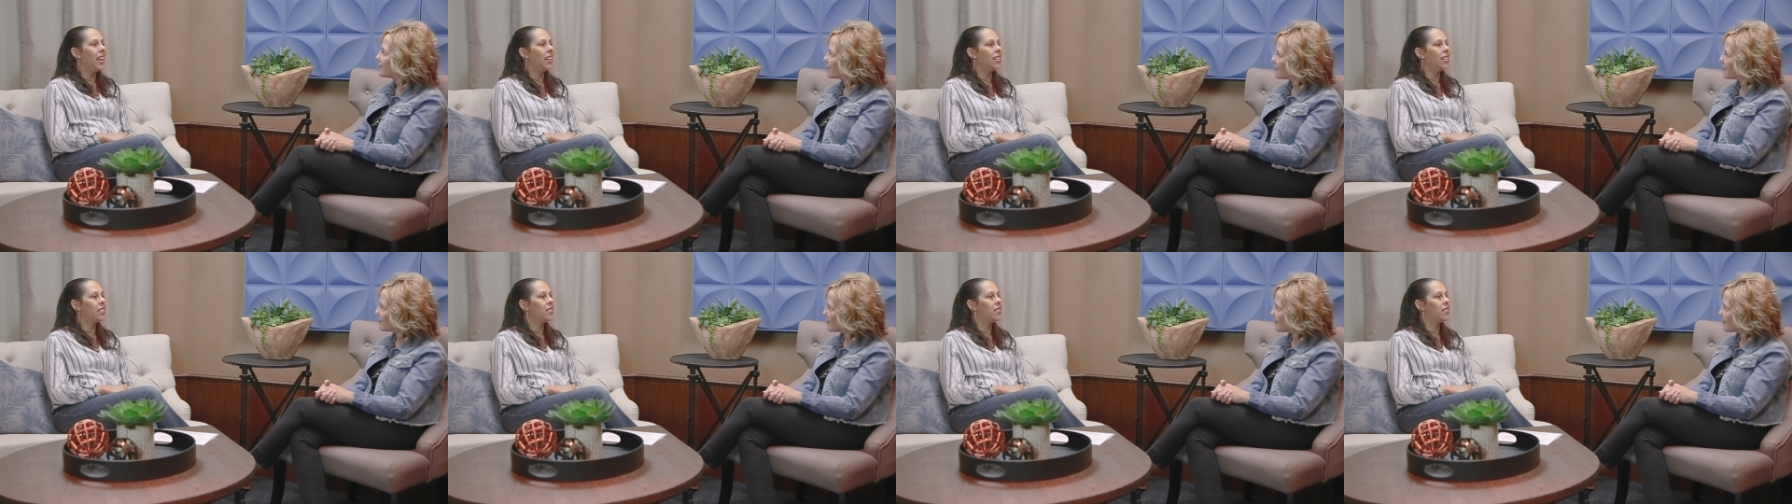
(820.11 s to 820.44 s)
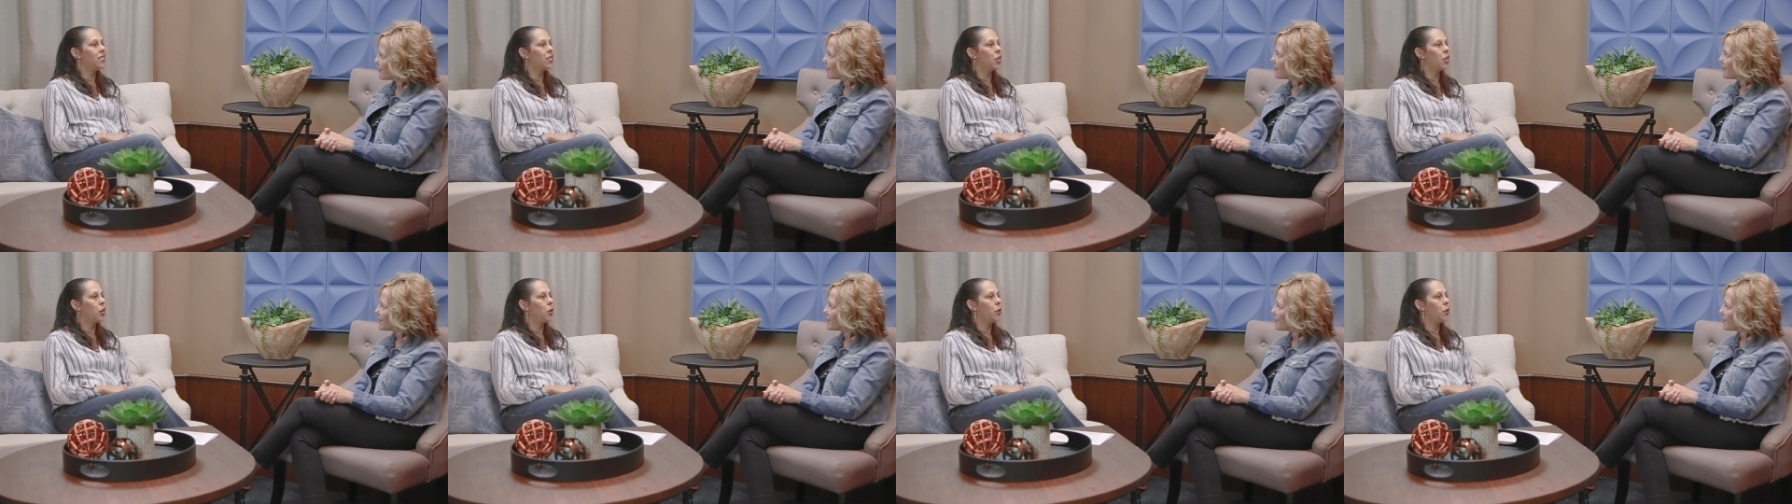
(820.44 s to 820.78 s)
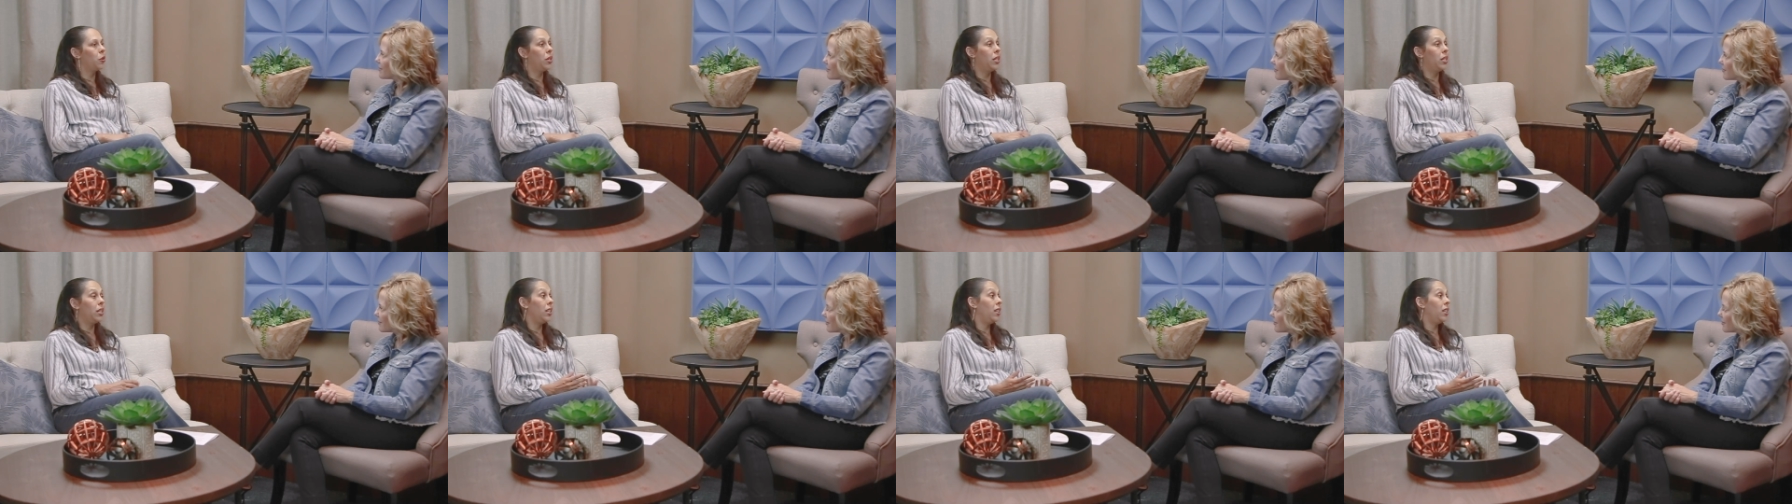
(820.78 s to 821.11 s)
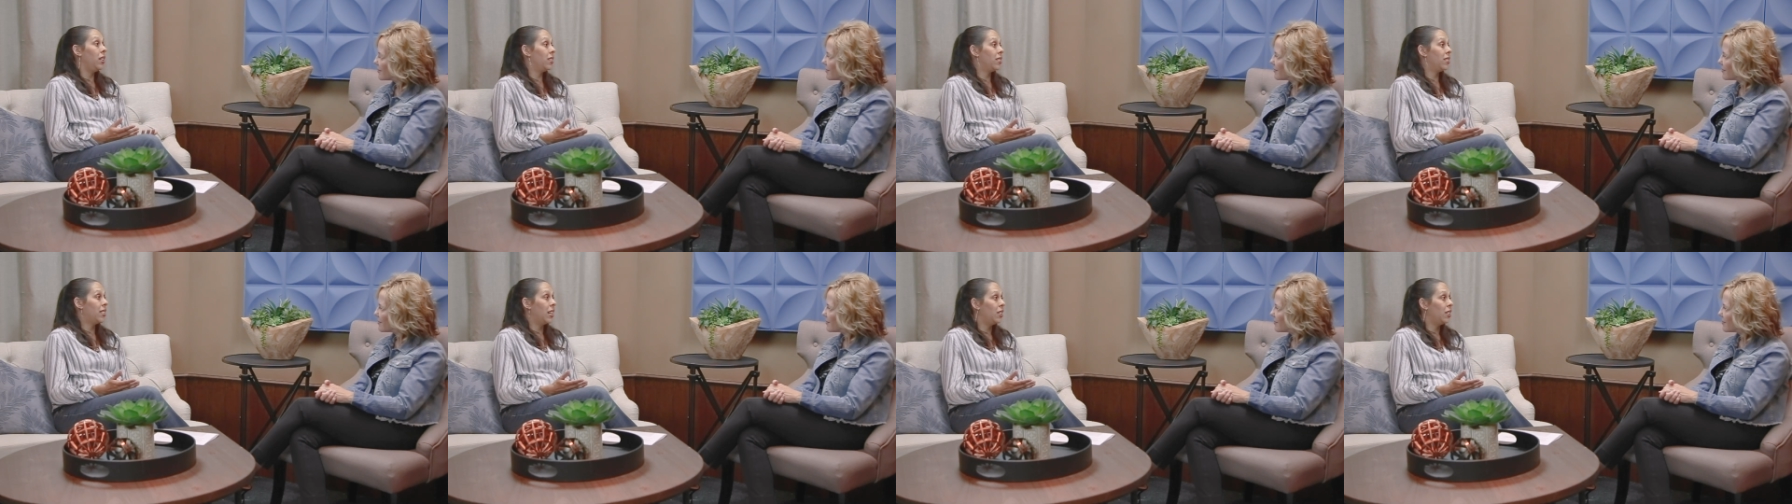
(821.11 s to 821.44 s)
And so mm-hmm.
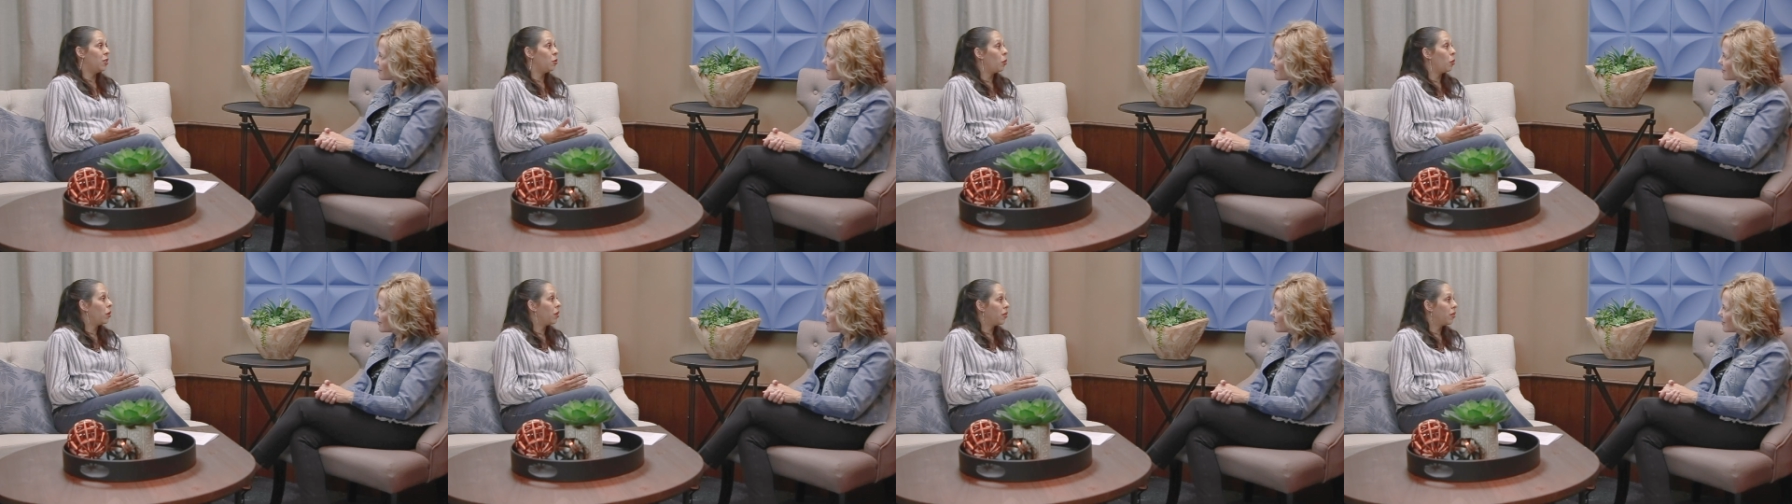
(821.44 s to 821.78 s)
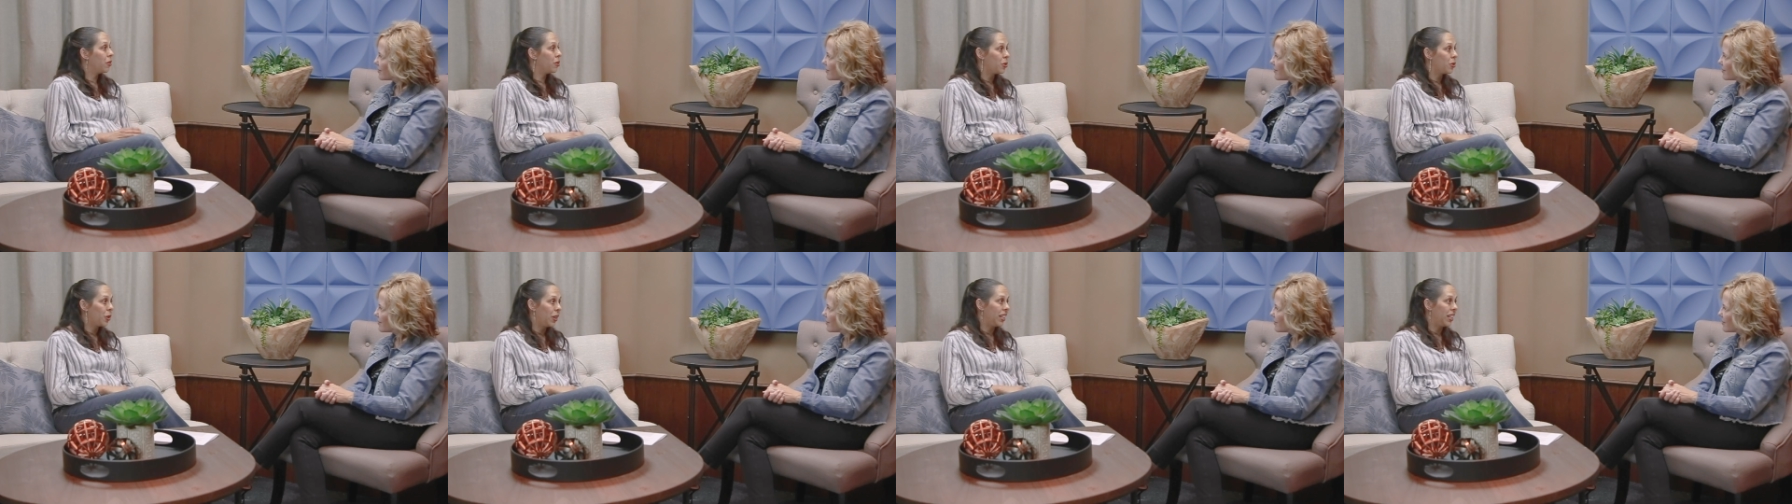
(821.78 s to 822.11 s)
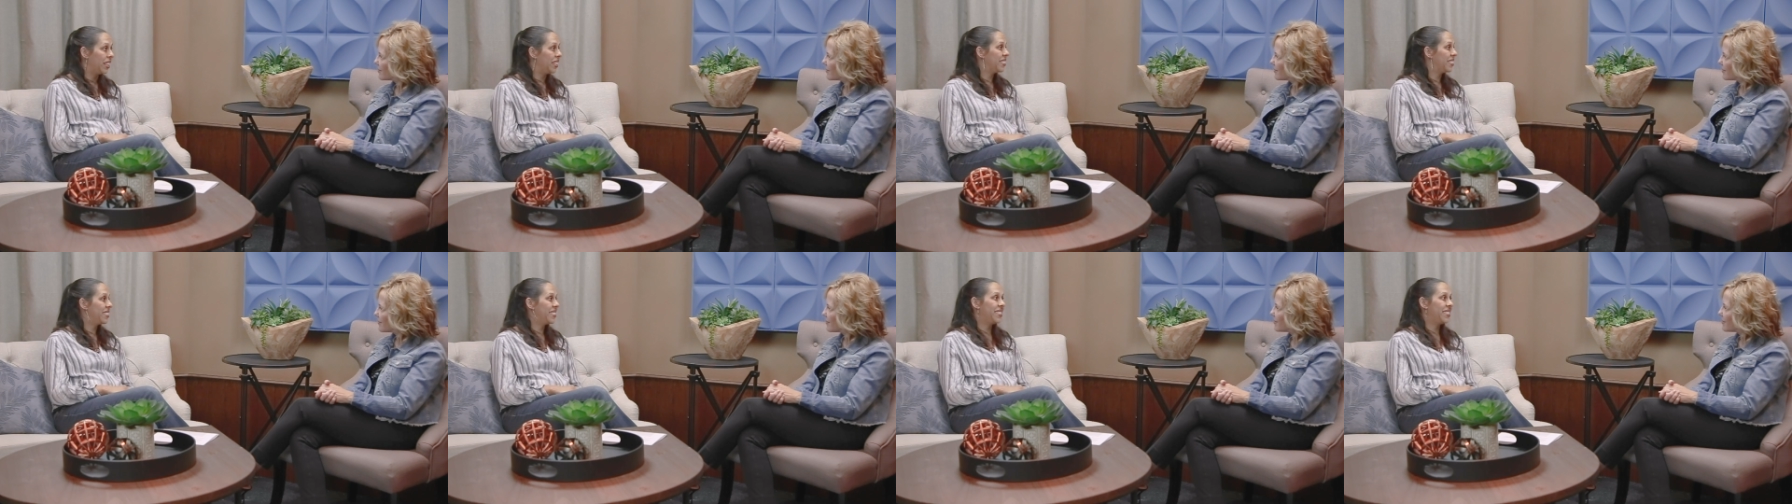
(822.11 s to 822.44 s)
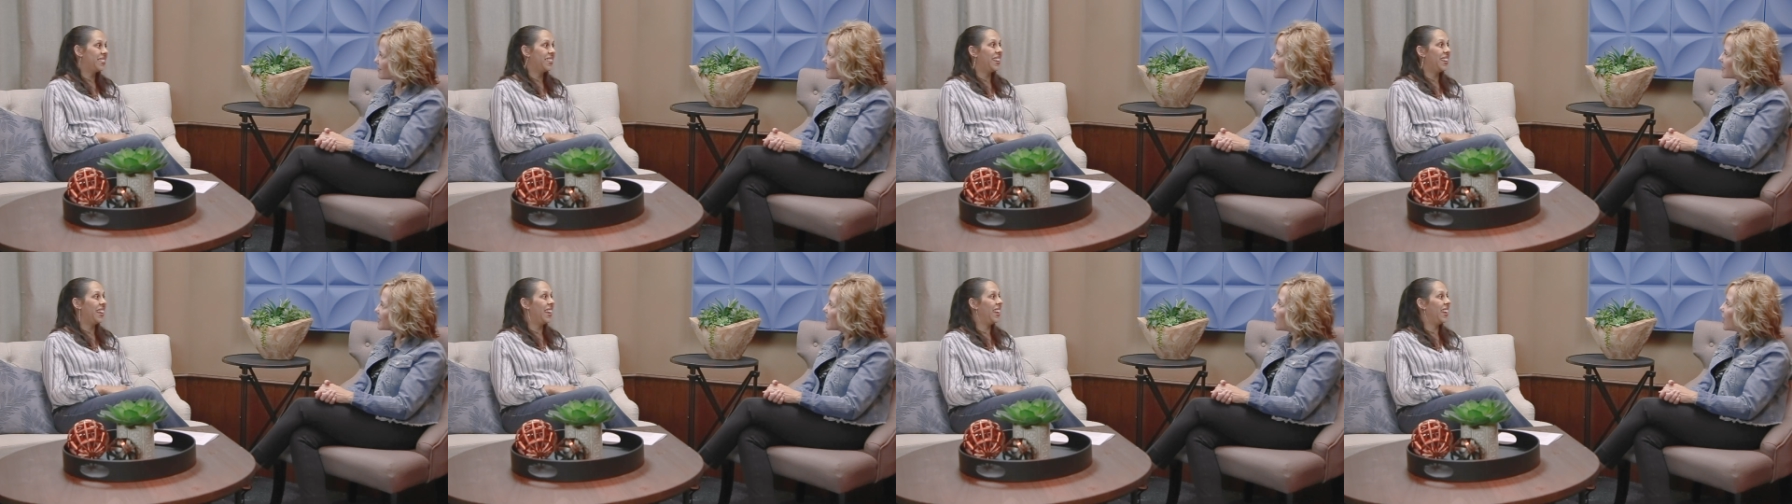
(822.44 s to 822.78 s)
he attended one of those trainings,
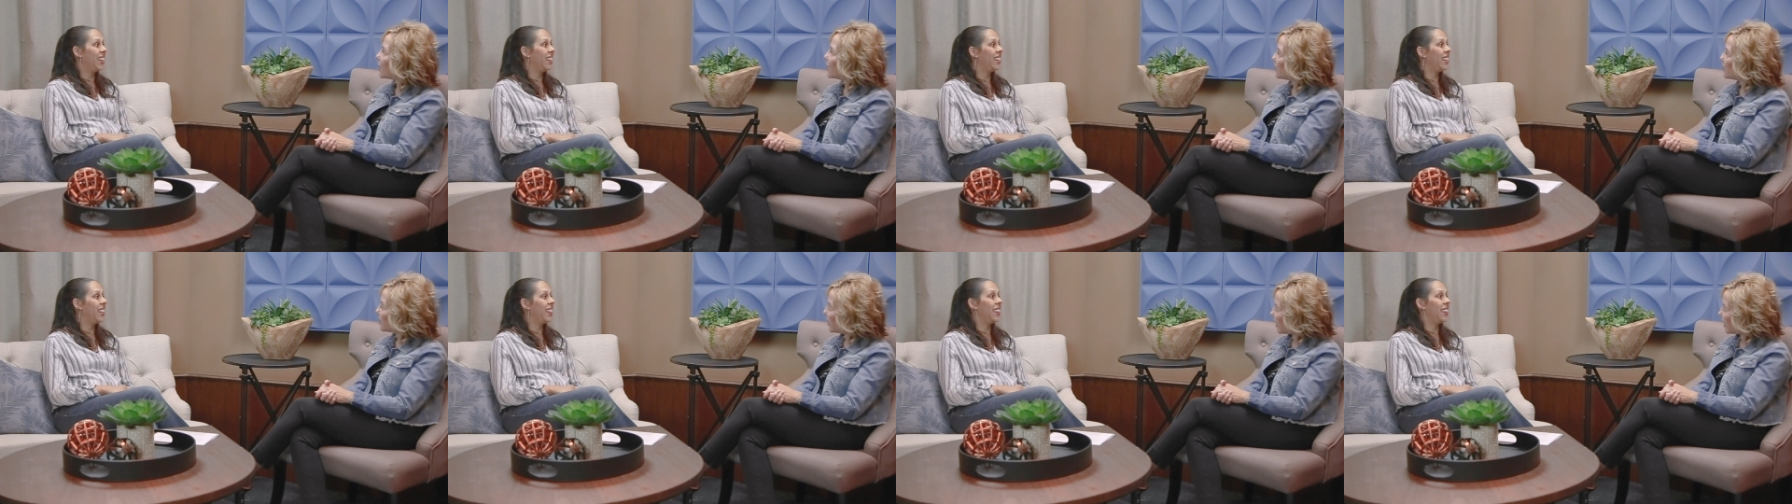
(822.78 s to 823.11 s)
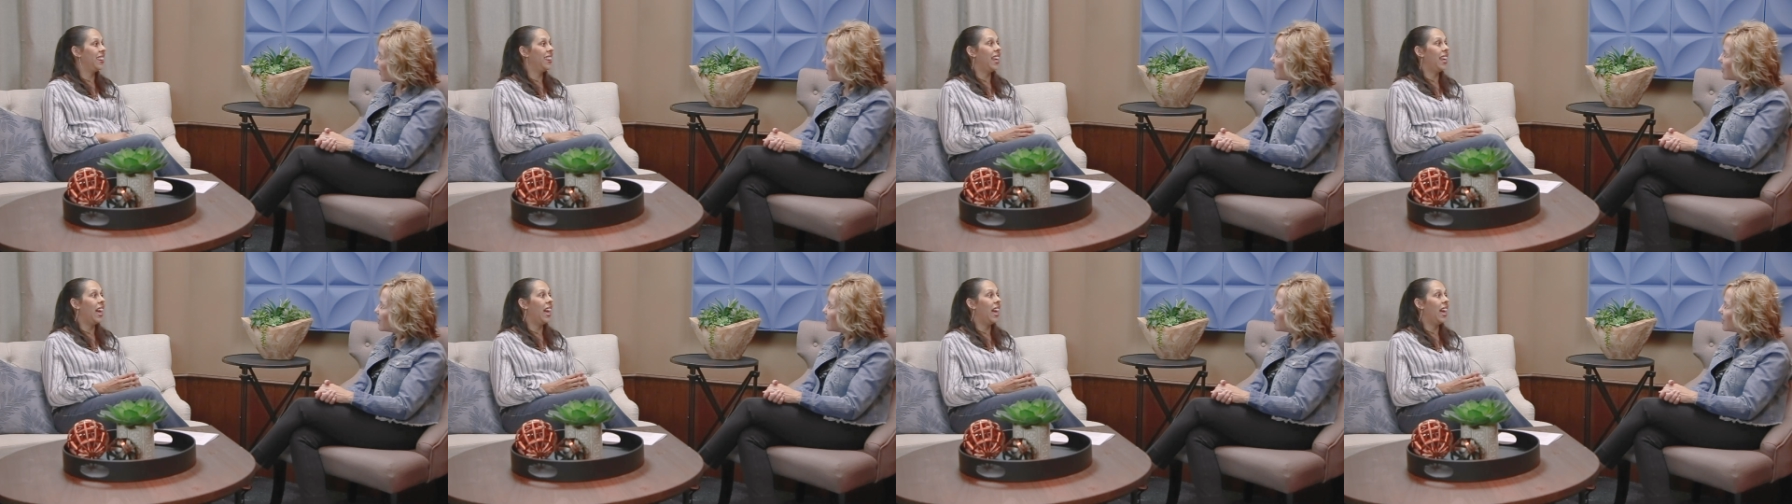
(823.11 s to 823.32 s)
and oh, okay.